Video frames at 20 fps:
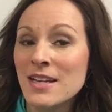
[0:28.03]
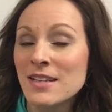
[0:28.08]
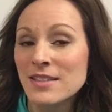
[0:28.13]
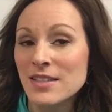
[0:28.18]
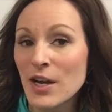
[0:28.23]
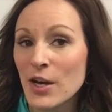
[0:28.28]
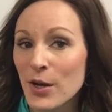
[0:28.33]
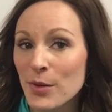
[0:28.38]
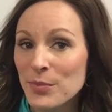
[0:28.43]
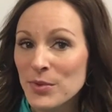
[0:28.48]

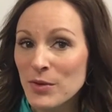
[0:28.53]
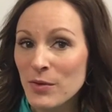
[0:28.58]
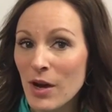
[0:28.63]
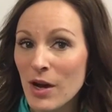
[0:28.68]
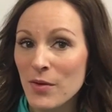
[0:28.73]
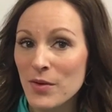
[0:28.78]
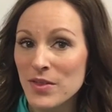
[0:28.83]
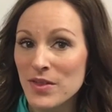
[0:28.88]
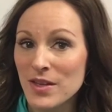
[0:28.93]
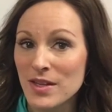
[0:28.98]
To help you
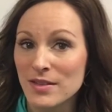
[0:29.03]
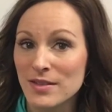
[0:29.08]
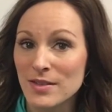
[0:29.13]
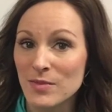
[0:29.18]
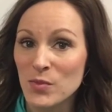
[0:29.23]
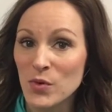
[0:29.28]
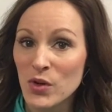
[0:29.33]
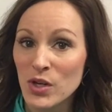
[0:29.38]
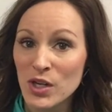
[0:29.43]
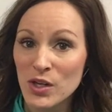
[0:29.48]
out with this,
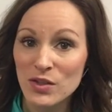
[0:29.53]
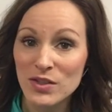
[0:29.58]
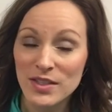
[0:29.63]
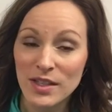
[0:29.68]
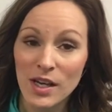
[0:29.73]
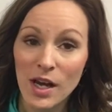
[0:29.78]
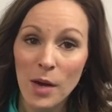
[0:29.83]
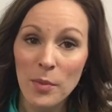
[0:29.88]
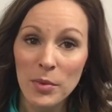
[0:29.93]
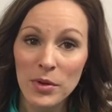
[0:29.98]
I'm going to use
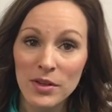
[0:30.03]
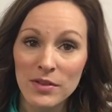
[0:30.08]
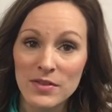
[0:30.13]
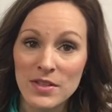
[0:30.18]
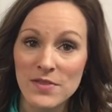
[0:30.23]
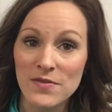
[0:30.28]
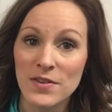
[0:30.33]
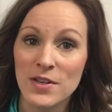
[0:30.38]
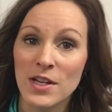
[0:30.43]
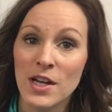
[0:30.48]
a couple of
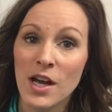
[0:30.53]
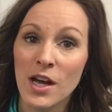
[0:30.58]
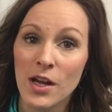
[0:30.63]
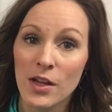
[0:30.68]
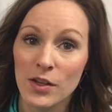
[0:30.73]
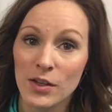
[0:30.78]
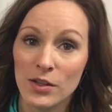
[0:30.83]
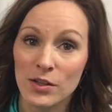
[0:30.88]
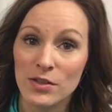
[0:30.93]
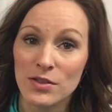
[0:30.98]
different
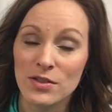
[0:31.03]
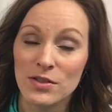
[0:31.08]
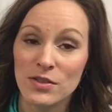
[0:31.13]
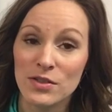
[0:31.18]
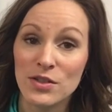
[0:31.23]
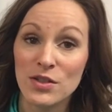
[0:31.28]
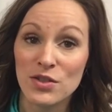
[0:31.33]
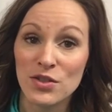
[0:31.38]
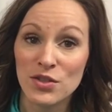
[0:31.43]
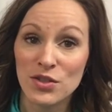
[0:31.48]

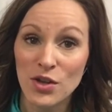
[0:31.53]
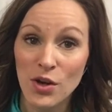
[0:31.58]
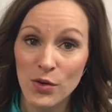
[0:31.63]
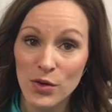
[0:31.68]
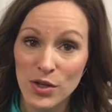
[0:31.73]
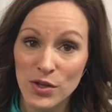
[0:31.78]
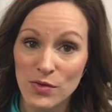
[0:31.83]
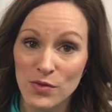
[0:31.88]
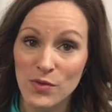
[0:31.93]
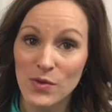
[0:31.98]
colors to show
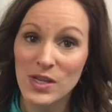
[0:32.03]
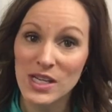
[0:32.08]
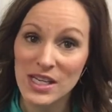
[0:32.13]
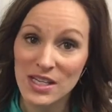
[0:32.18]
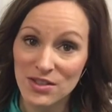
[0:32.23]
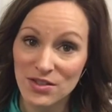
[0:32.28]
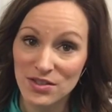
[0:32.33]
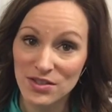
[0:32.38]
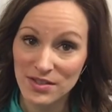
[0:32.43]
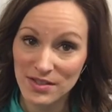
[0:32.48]
you
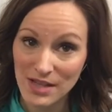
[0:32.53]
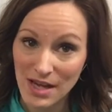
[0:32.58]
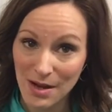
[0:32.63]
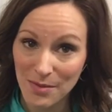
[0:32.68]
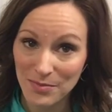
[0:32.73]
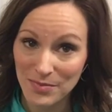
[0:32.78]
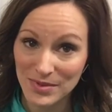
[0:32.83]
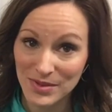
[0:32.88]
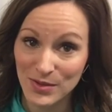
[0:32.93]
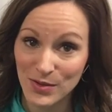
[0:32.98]
each step
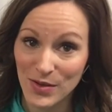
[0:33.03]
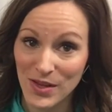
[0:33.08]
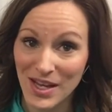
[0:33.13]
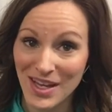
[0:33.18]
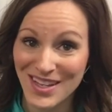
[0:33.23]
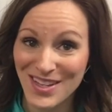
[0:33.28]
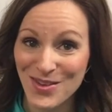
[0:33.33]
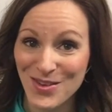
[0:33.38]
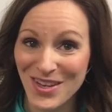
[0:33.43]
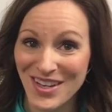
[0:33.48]
so
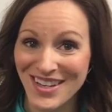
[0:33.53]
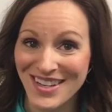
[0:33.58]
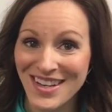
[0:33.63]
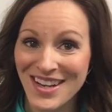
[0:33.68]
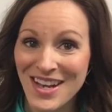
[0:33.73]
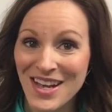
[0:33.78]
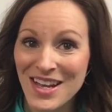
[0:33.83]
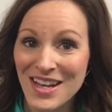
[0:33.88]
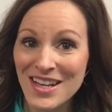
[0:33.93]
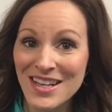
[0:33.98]
that you can
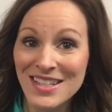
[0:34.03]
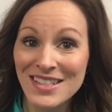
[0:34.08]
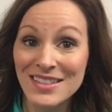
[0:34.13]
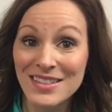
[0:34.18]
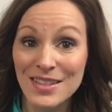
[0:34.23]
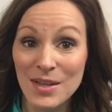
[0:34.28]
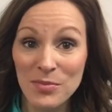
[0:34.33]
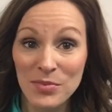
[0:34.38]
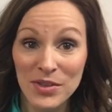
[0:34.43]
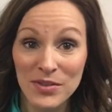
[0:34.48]

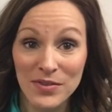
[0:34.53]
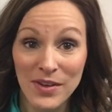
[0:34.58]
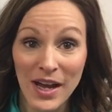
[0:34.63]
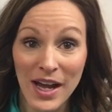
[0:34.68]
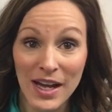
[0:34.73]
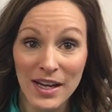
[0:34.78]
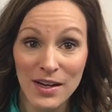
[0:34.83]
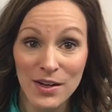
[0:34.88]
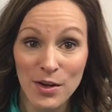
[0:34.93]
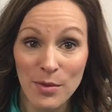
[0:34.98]

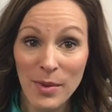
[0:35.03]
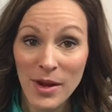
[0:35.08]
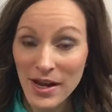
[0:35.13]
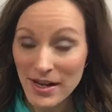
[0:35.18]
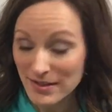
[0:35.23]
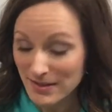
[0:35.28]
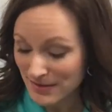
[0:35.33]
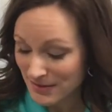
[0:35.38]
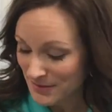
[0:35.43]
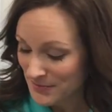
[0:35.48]
simplify it in your
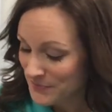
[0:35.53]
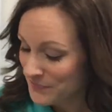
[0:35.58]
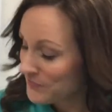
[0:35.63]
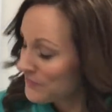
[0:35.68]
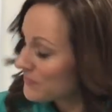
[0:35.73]
minds.